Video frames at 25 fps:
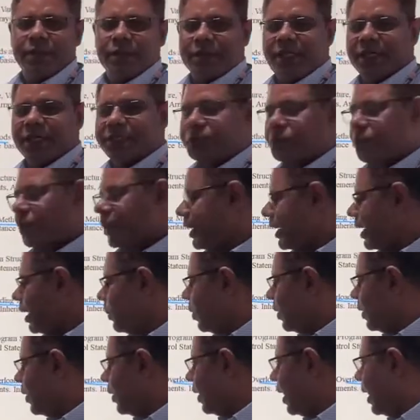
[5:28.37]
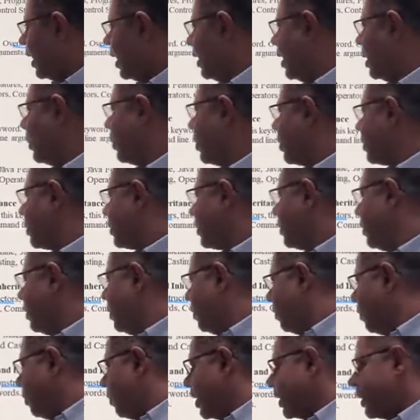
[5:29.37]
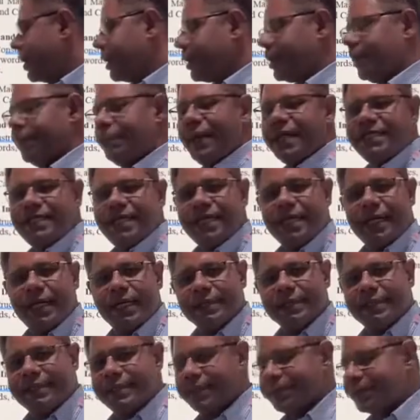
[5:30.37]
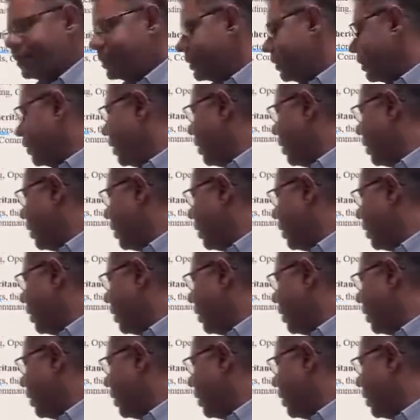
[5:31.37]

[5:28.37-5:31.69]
the student able to learn about what are the basic concepts,